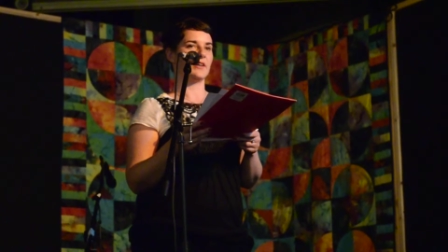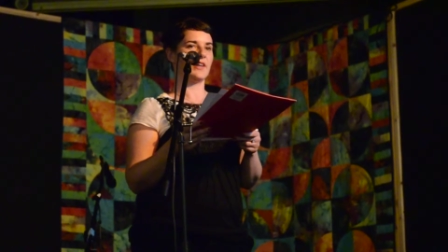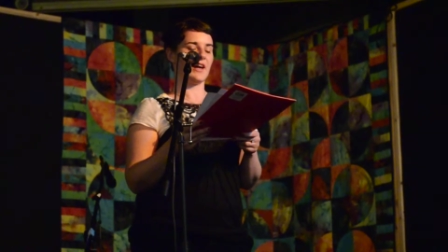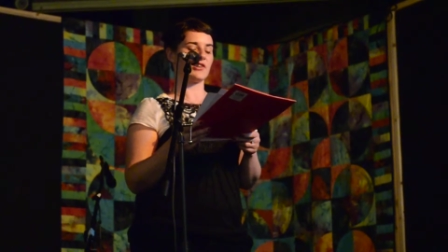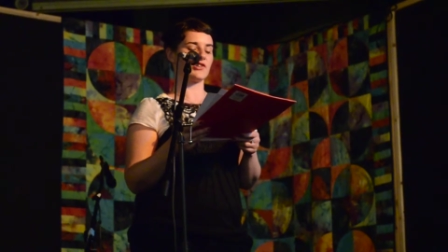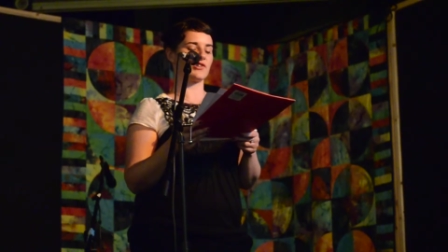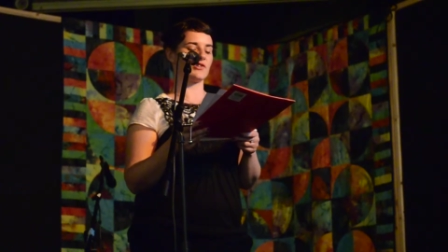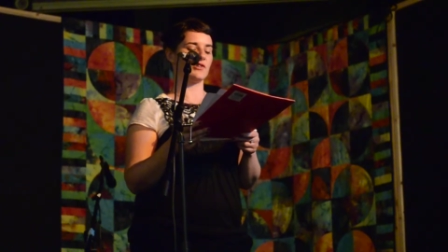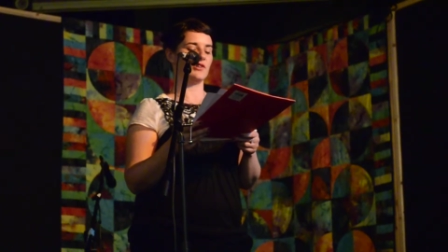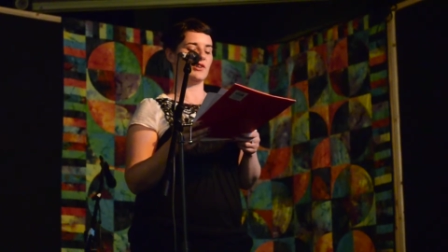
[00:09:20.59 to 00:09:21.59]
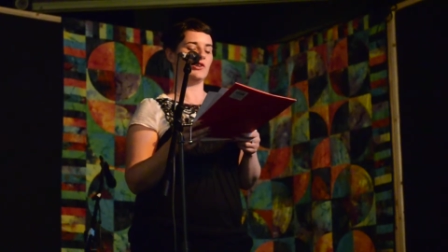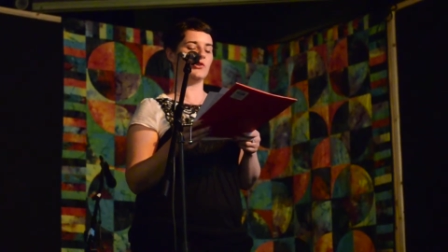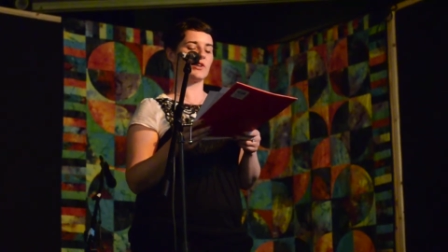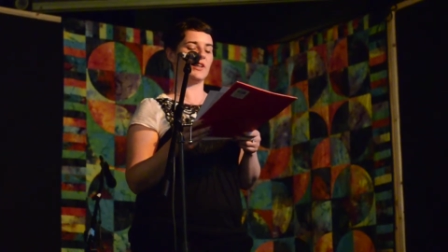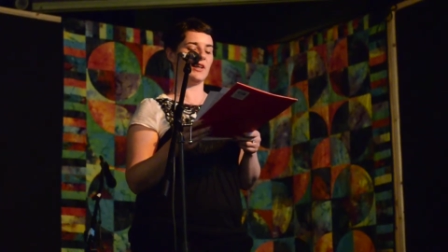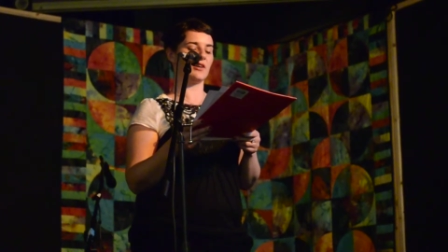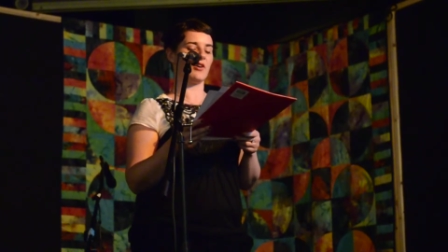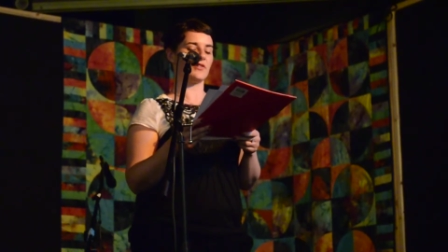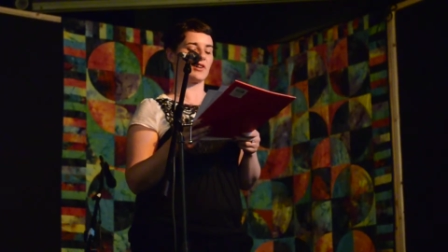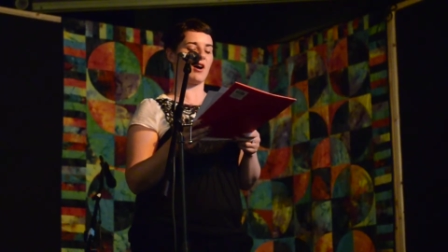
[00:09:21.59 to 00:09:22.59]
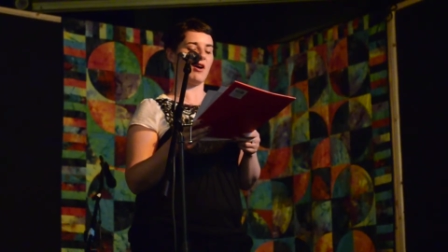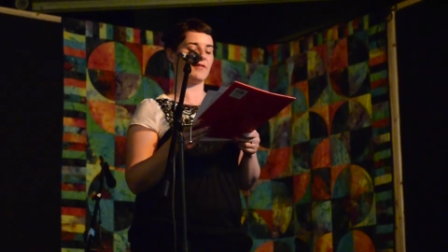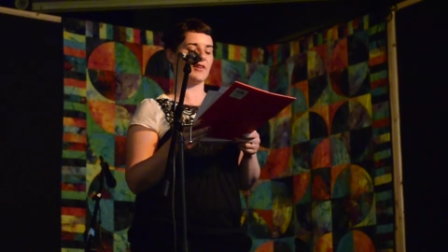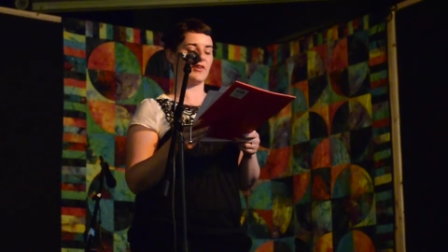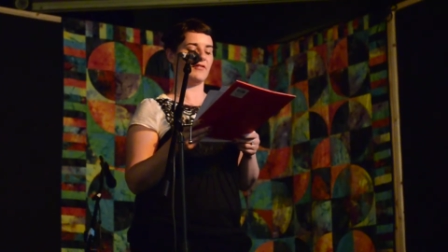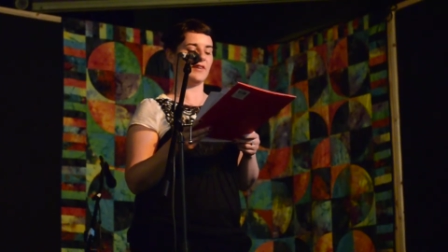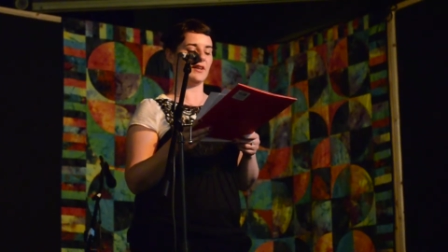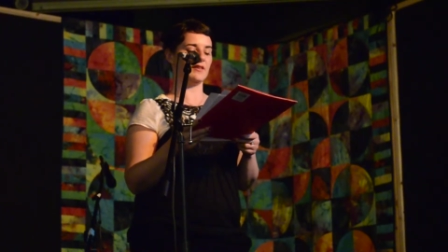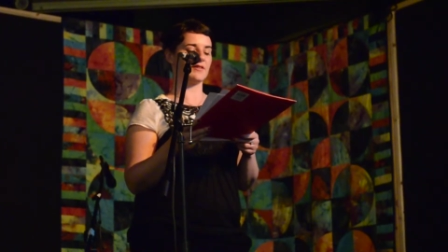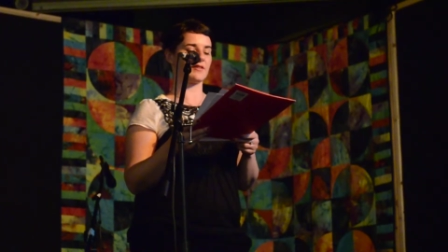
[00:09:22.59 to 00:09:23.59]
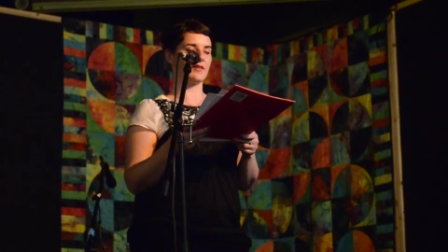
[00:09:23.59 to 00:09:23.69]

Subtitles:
Cash, you king of the coffee refills.